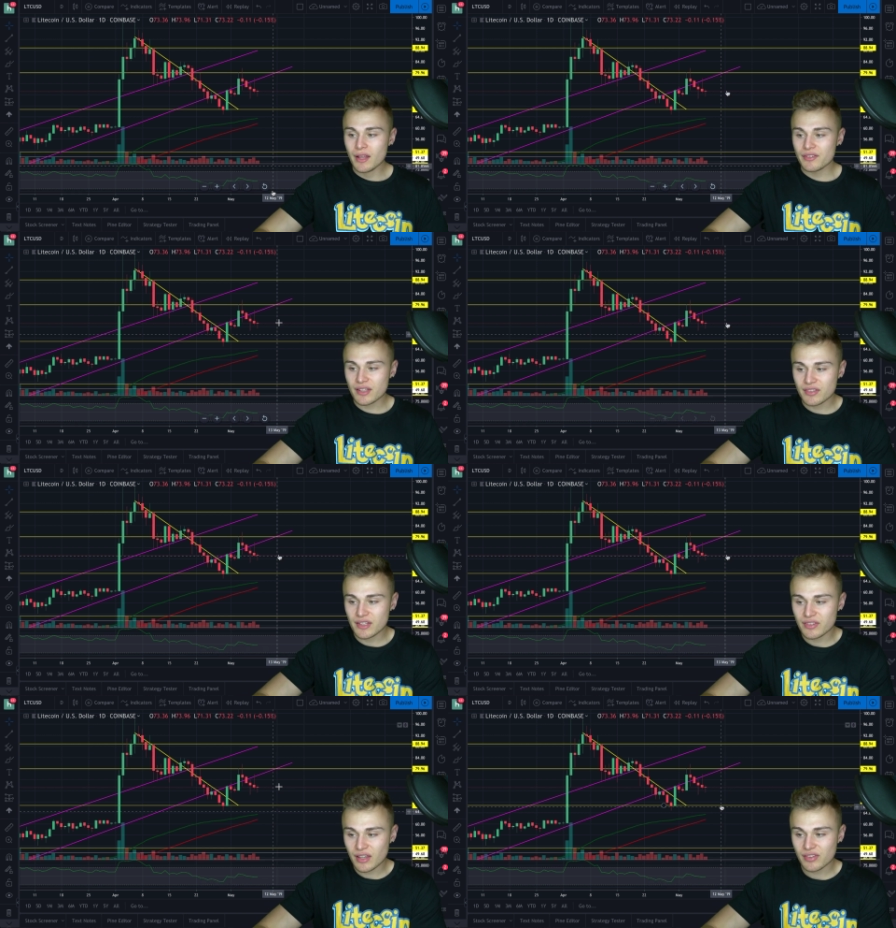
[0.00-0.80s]

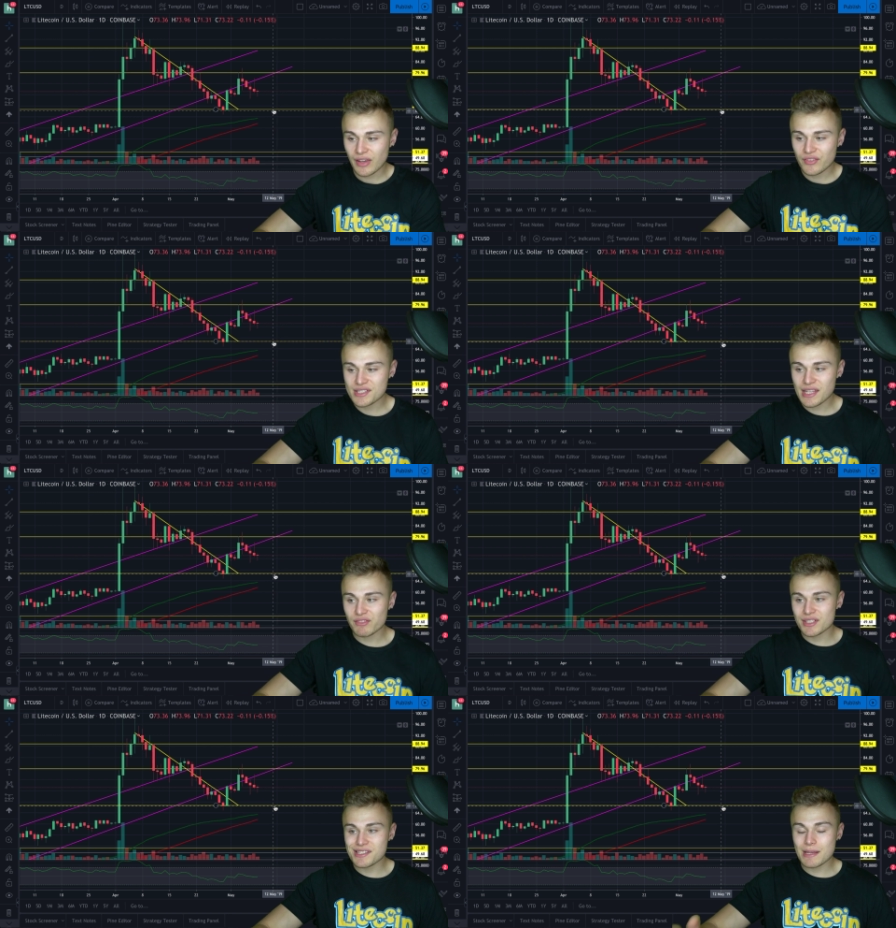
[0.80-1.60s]

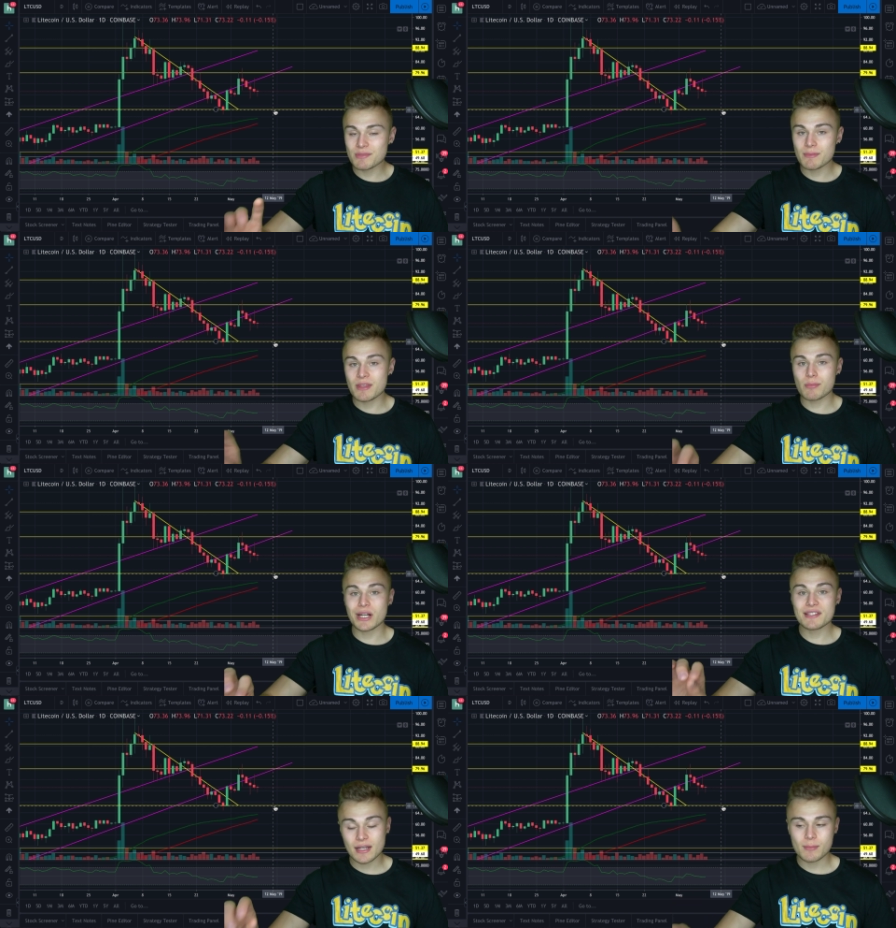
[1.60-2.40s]
66.77 seems to be the
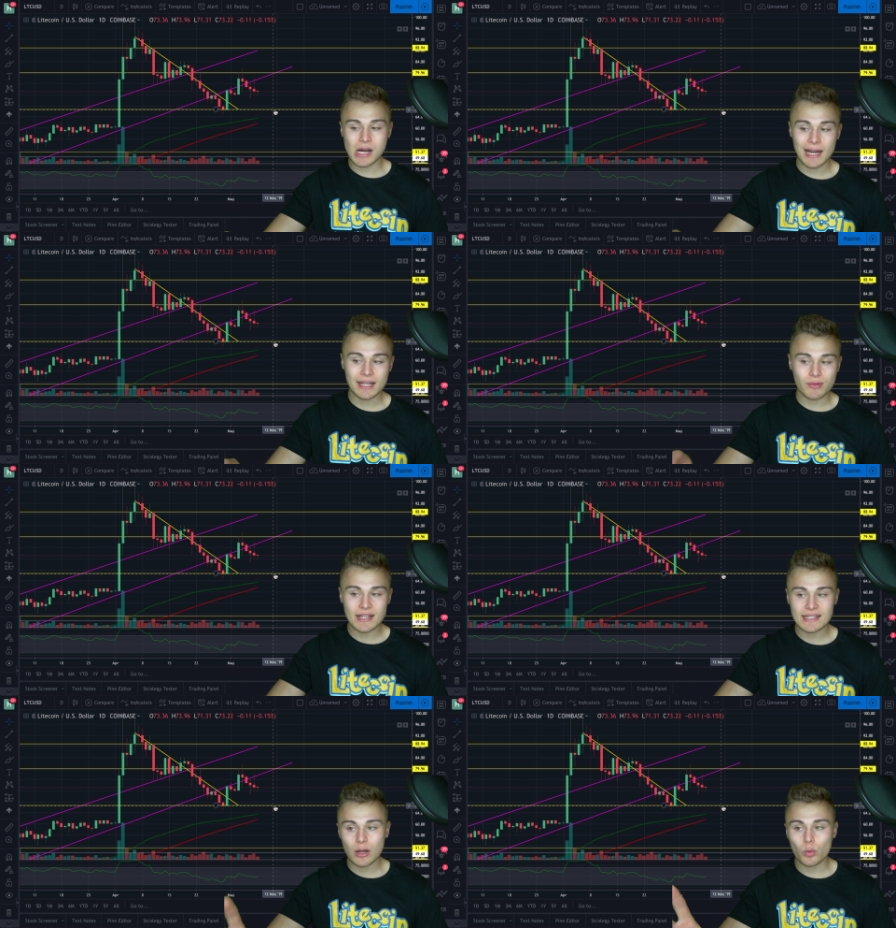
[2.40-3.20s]
price that I'm eyeing
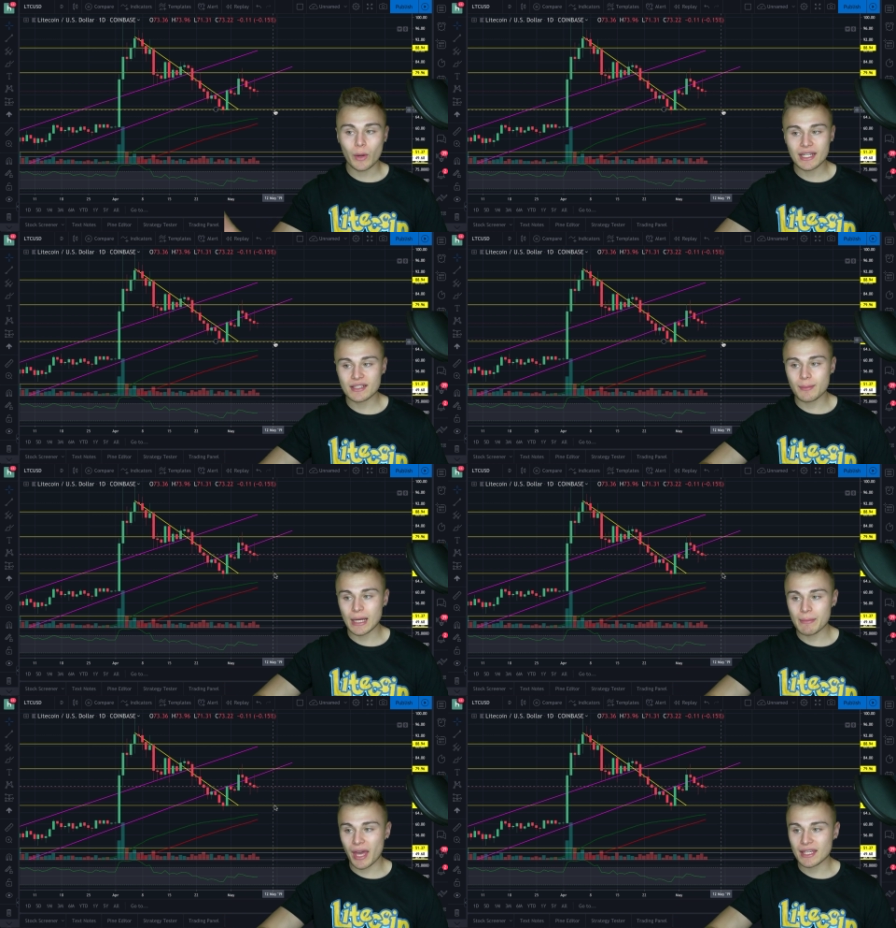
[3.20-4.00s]
right now, waiting to
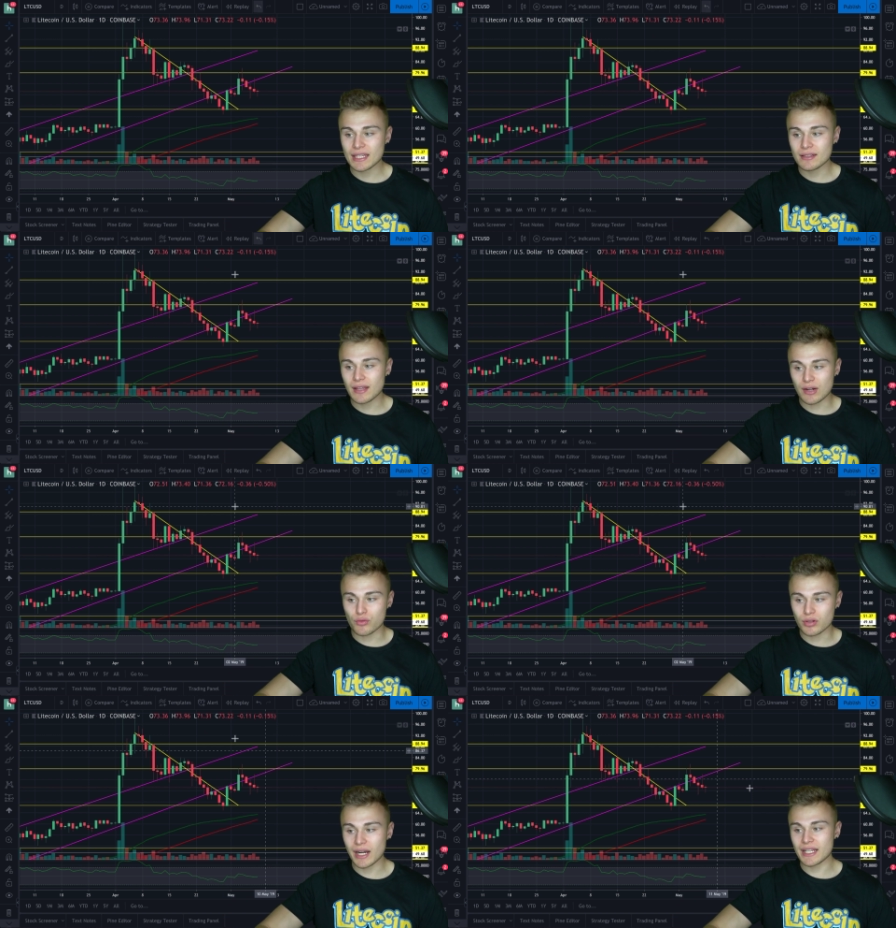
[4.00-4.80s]
buy back in
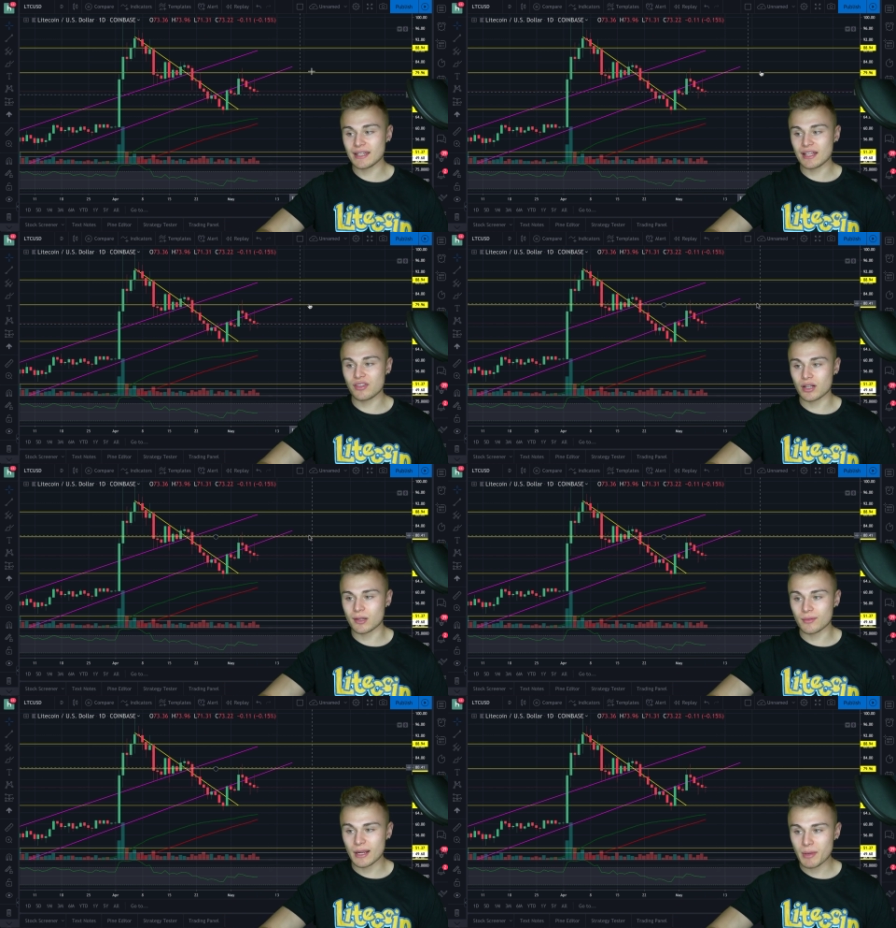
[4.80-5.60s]
and riding that
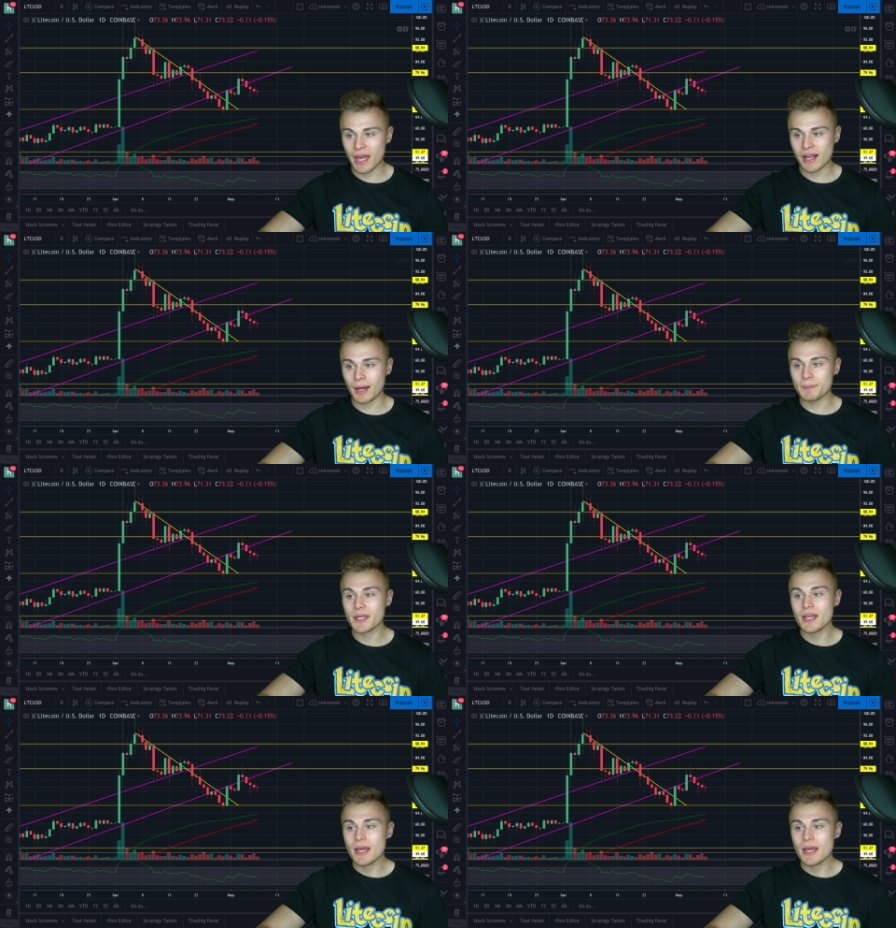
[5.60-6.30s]
sucker right back up.